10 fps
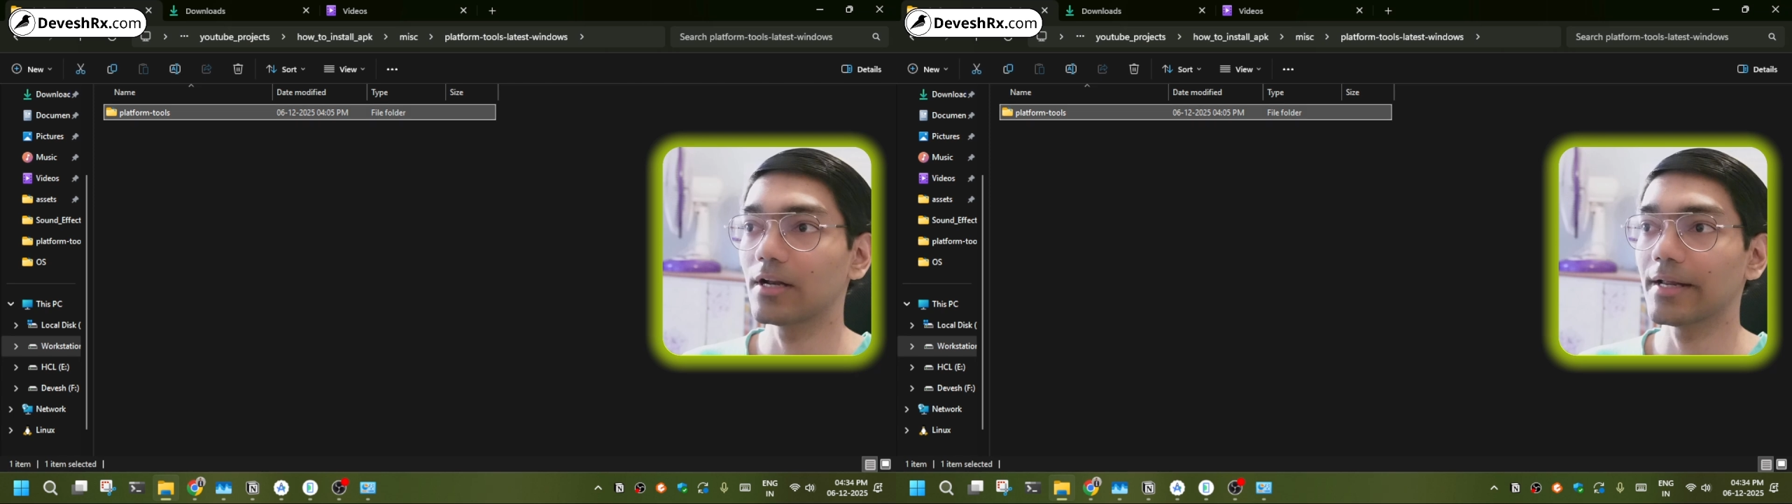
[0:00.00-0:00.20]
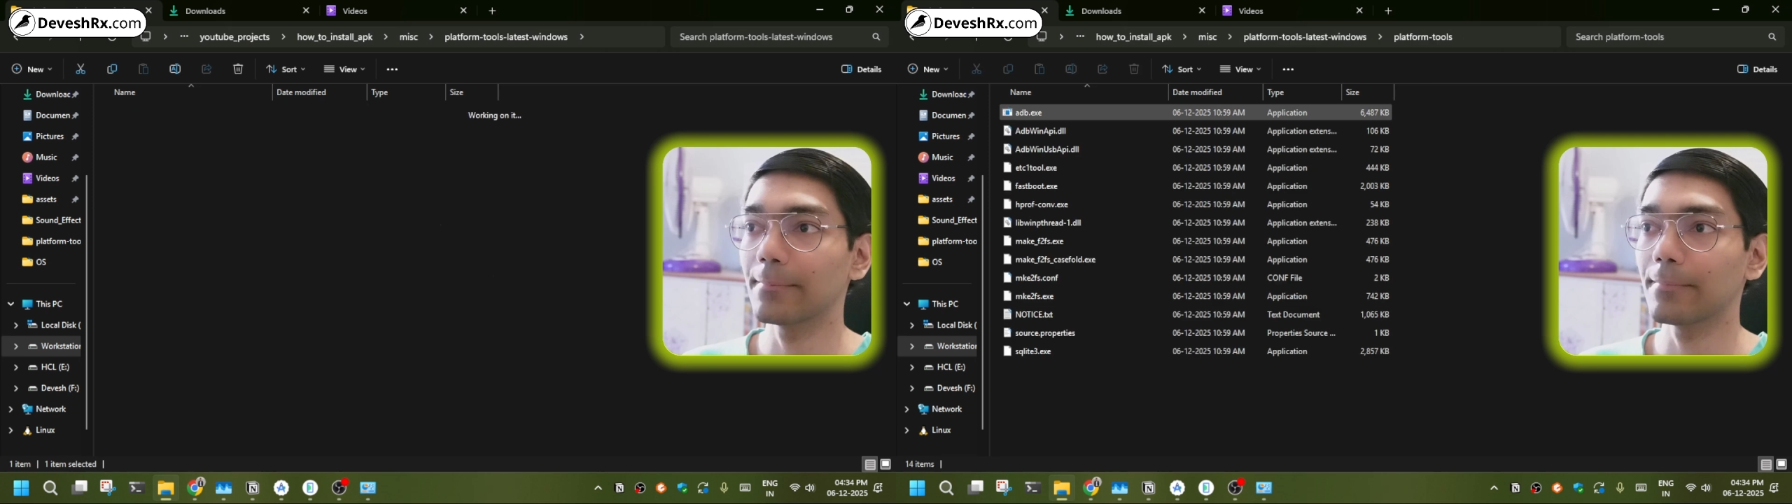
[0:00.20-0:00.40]

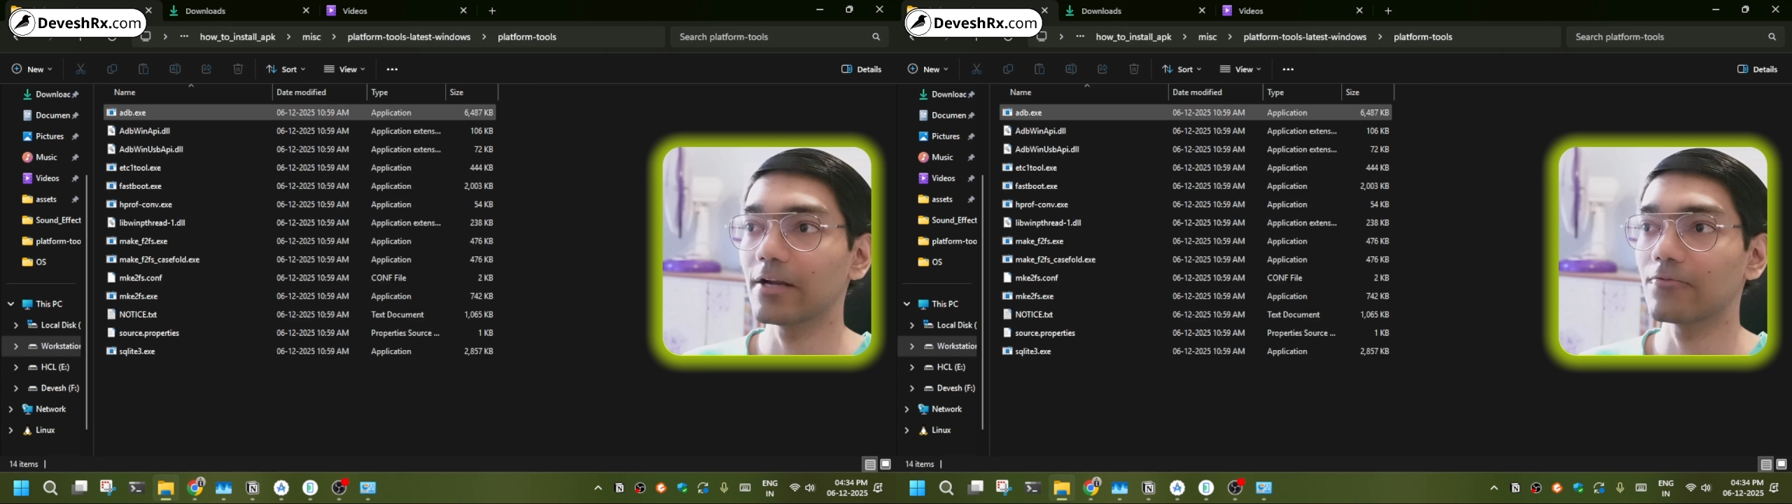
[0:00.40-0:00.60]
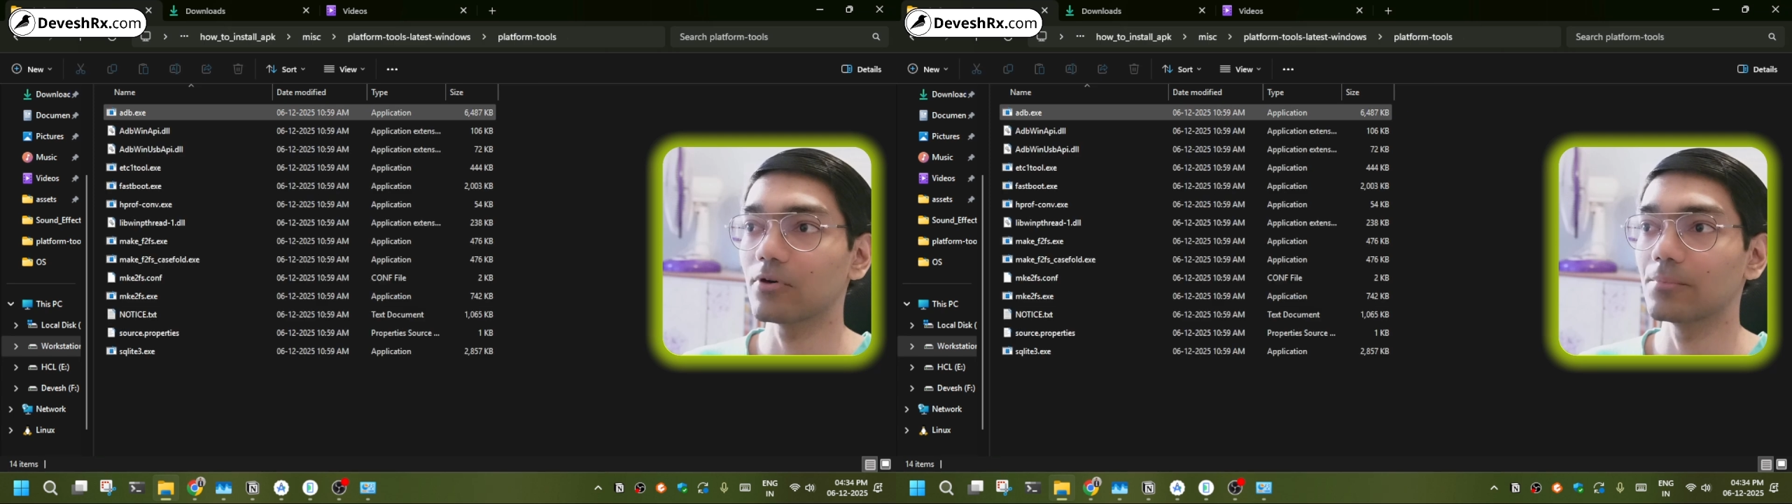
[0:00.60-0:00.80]
named
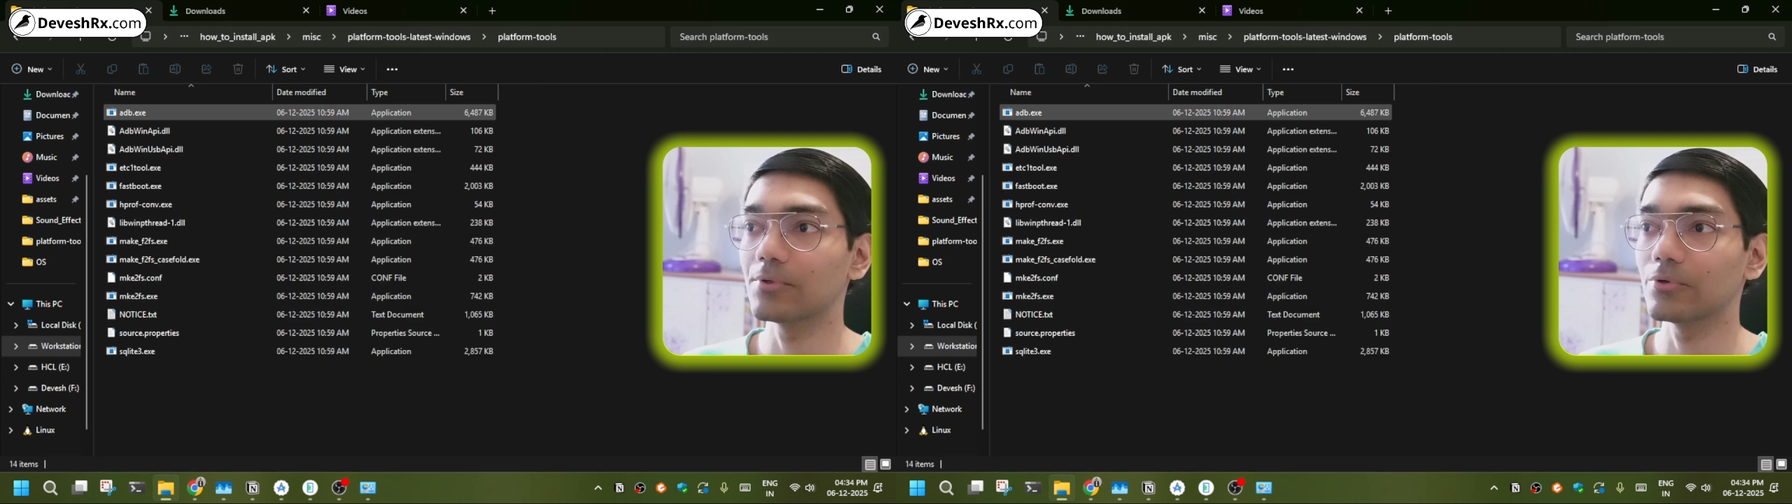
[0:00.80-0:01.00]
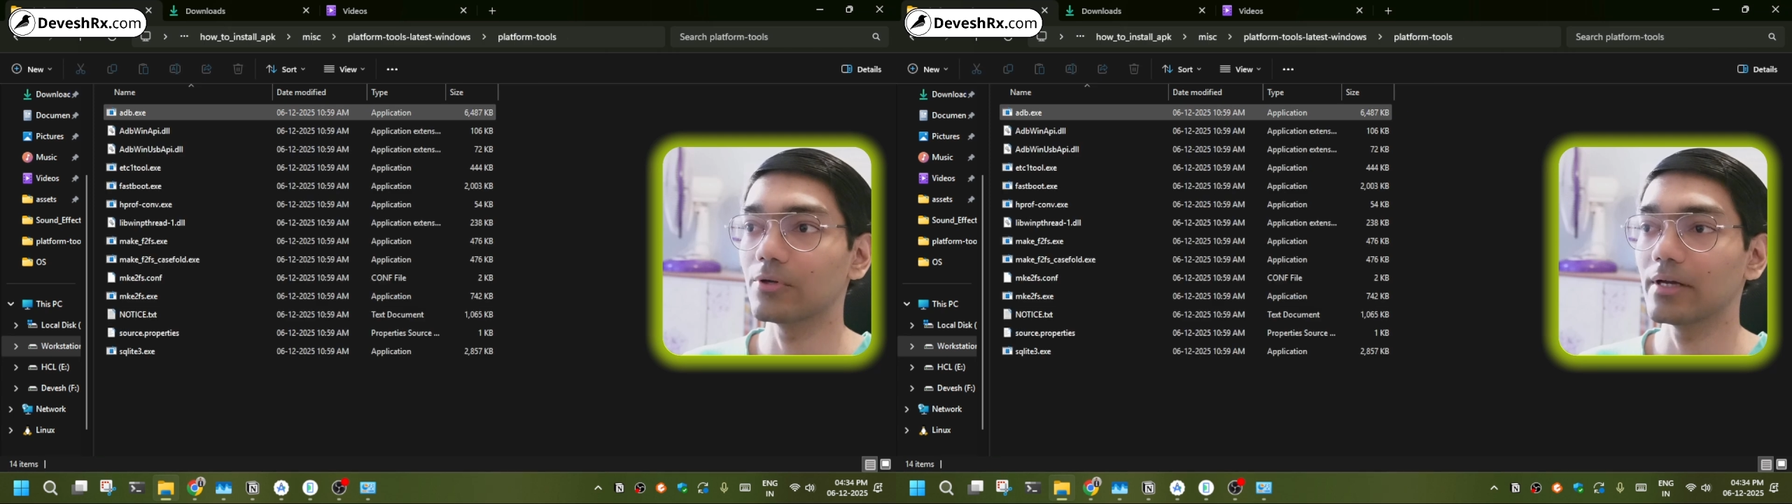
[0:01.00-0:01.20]
platform
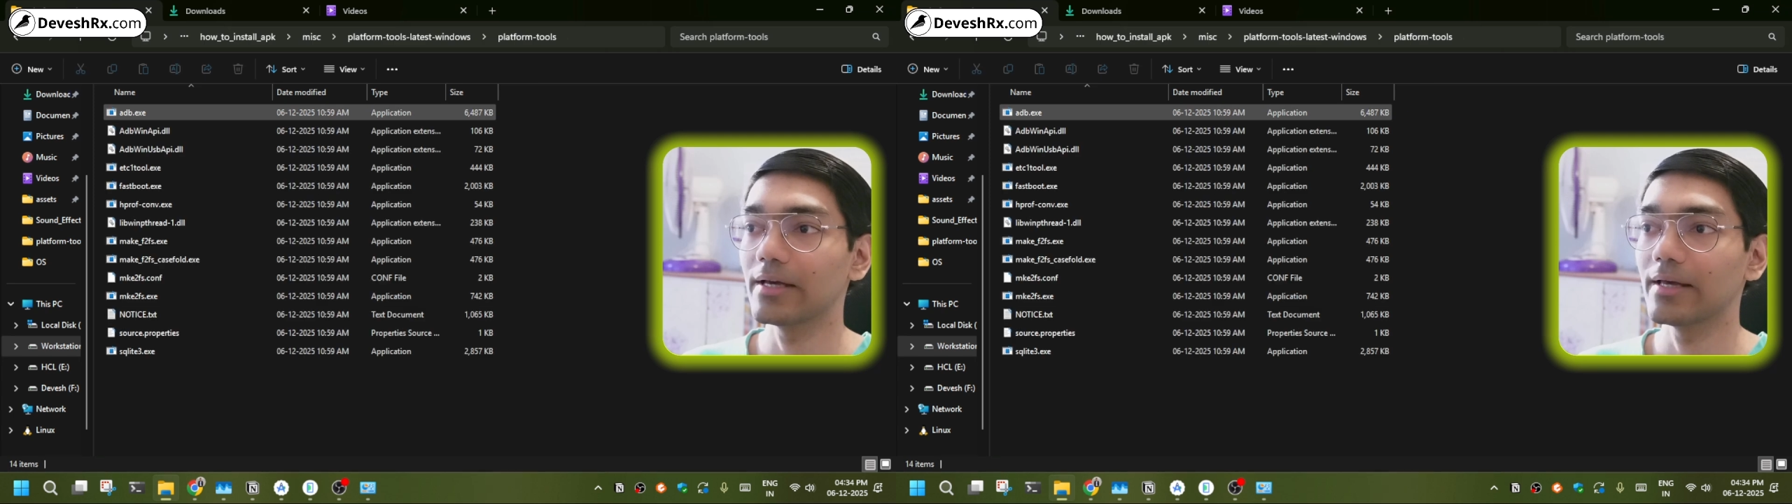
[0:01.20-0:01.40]
tool,